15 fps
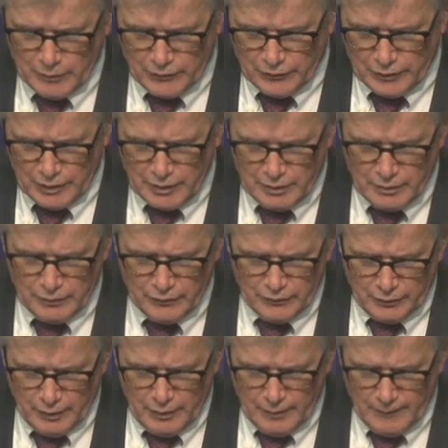way to say it
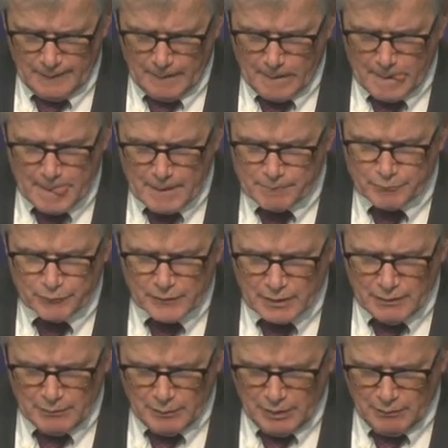is,
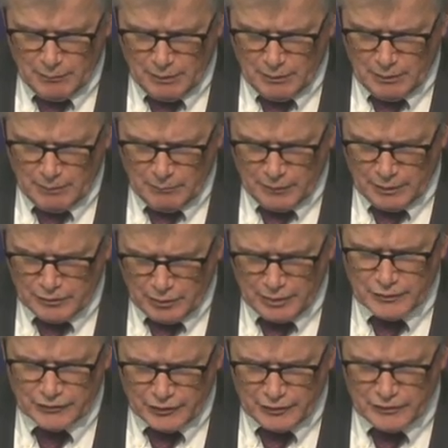I
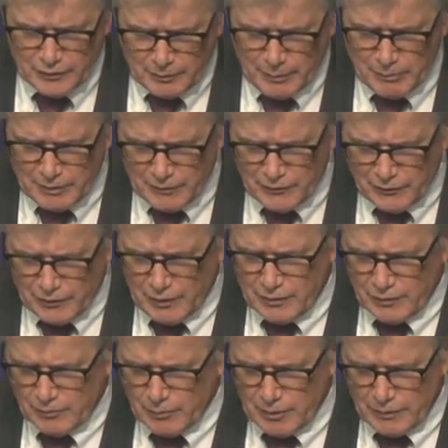tried to say this, maybe I didn't say it
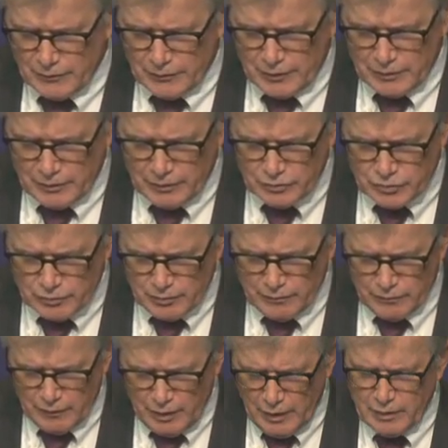as well as I should
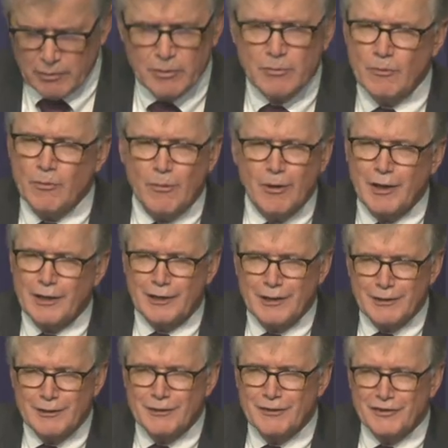have. I don't want
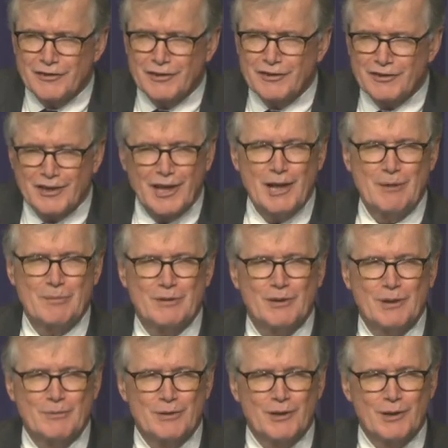any of these things to happen
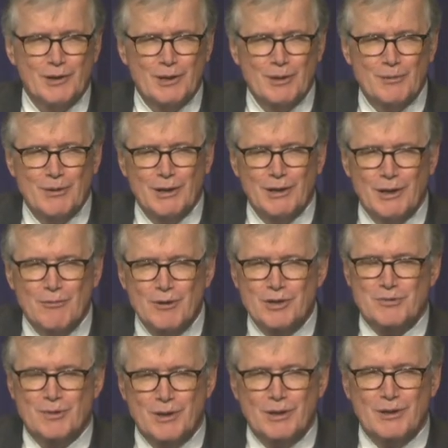that I'm talking about. I
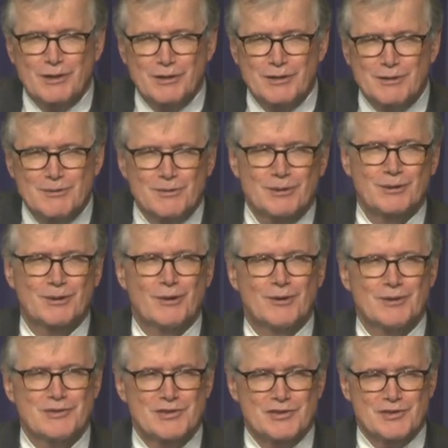wish we could continue with the
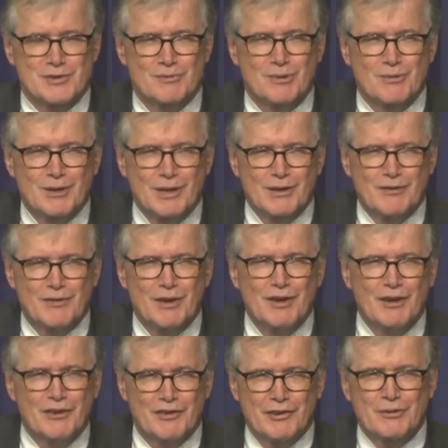current system where we have
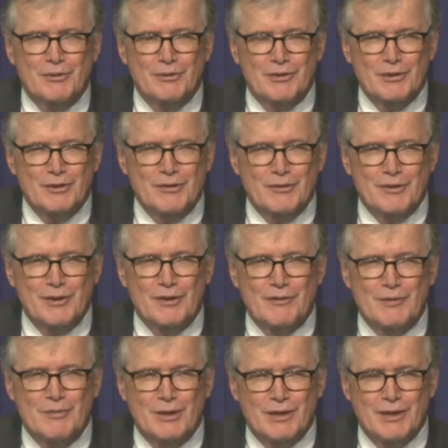single tier for
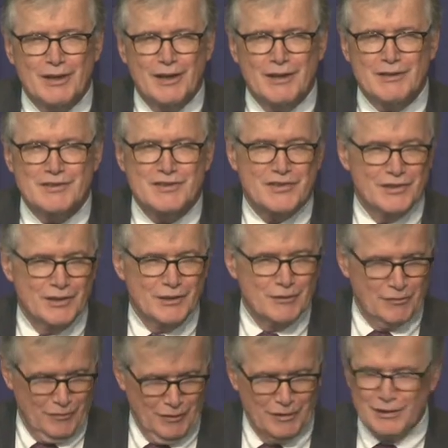everybody. I just think
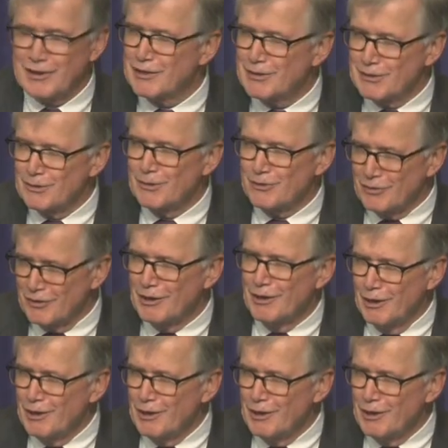if I take those